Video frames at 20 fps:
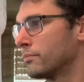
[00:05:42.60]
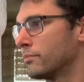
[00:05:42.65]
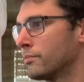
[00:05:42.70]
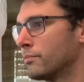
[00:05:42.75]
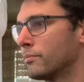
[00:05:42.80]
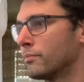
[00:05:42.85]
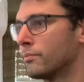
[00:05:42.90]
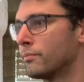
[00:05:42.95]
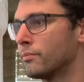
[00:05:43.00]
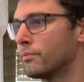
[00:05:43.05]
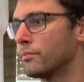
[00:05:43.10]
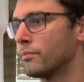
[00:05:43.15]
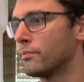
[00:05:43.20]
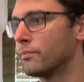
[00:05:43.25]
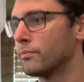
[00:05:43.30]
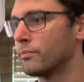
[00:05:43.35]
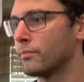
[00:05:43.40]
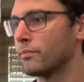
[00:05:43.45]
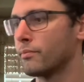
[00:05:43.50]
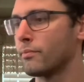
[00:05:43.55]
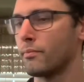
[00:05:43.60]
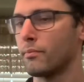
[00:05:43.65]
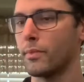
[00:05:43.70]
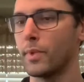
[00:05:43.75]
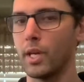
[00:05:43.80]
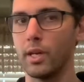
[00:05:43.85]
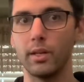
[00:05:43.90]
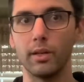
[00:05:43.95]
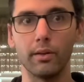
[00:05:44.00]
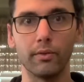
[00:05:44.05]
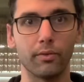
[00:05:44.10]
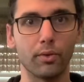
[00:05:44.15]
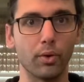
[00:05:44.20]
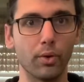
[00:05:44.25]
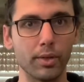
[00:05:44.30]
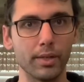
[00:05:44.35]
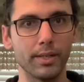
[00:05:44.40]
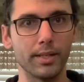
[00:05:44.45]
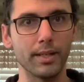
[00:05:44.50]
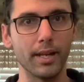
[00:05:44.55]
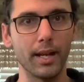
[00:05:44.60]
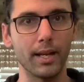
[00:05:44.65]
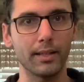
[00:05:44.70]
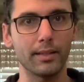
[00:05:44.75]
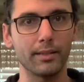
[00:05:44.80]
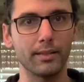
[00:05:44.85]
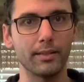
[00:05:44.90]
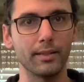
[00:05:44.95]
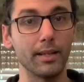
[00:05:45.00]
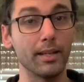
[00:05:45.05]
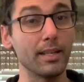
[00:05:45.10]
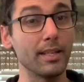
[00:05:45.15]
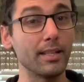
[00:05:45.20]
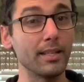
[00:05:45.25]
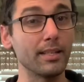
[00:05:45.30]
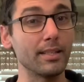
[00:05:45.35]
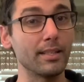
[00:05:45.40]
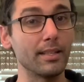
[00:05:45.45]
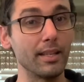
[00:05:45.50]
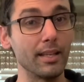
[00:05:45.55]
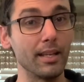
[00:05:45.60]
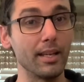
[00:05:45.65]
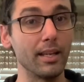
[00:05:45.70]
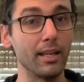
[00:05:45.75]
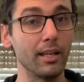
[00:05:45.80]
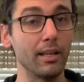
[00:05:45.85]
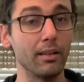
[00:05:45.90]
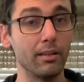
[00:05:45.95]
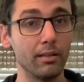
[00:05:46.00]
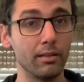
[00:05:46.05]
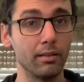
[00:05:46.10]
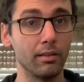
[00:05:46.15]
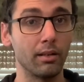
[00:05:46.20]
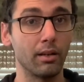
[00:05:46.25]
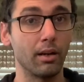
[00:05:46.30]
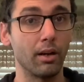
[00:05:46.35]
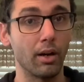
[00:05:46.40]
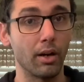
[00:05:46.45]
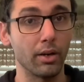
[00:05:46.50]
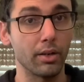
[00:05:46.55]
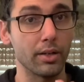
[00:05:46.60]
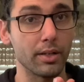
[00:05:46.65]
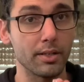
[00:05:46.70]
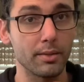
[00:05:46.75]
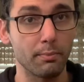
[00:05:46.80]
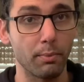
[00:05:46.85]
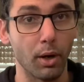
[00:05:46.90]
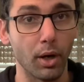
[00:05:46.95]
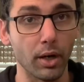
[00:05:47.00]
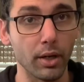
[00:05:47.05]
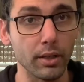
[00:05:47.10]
Of course, next is the hardest part.